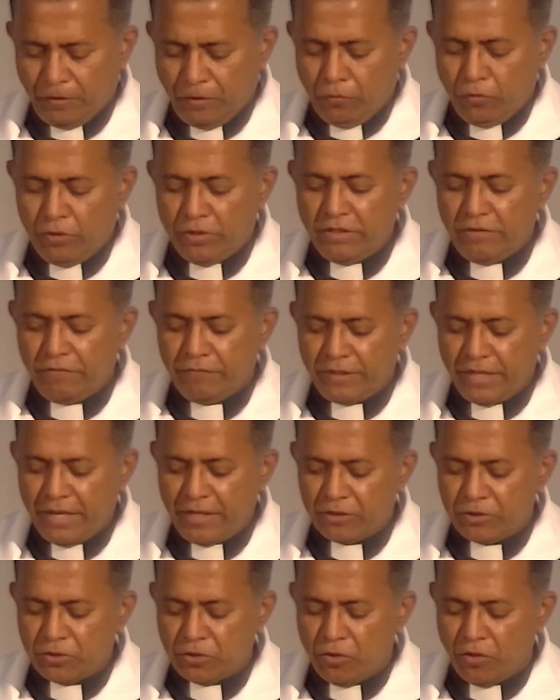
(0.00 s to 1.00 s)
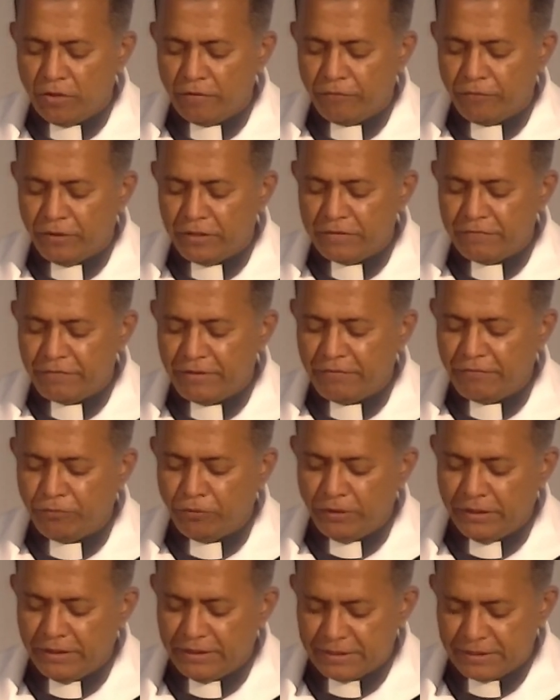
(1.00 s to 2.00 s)
Will you give thanks to God for his
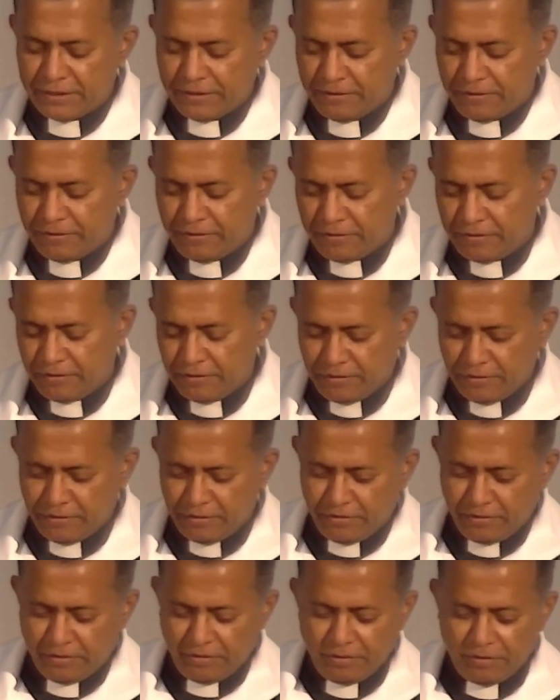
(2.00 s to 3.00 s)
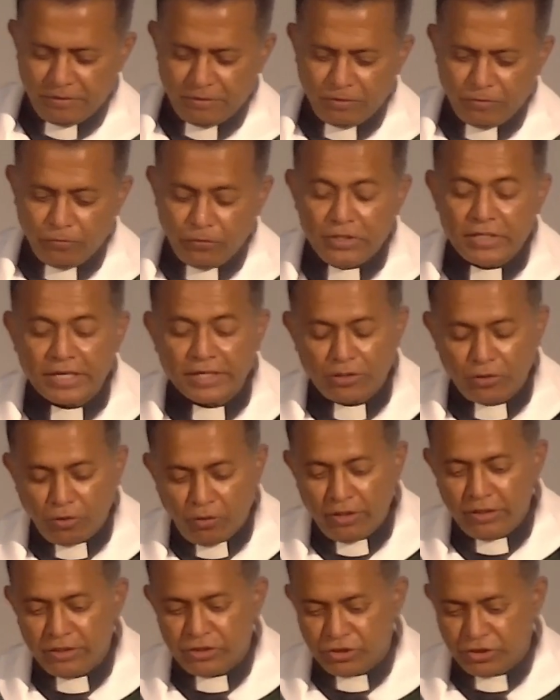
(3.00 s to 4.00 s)
faithfulness? Will you
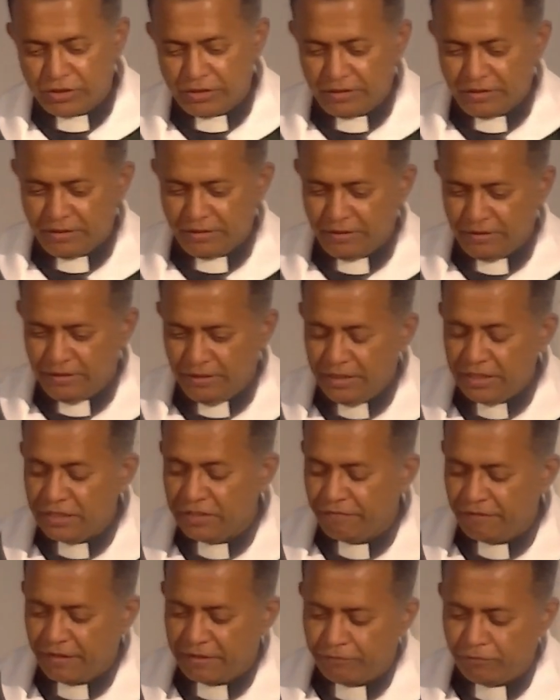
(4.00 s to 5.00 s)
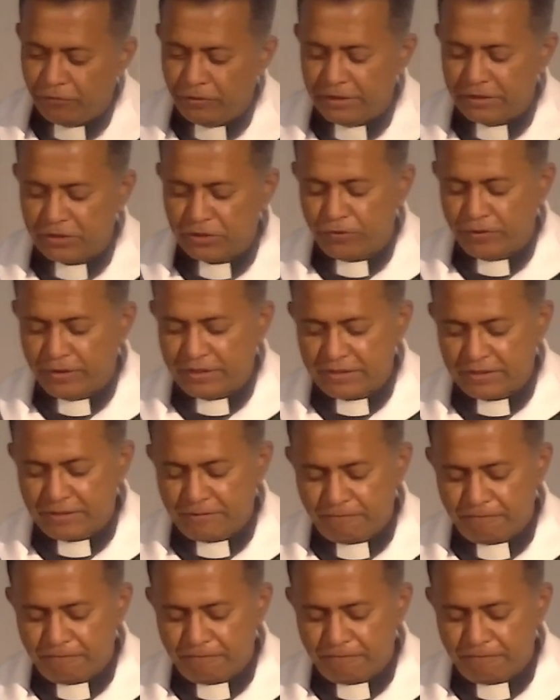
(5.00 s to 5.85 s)
acknowledge his faithfulness to us?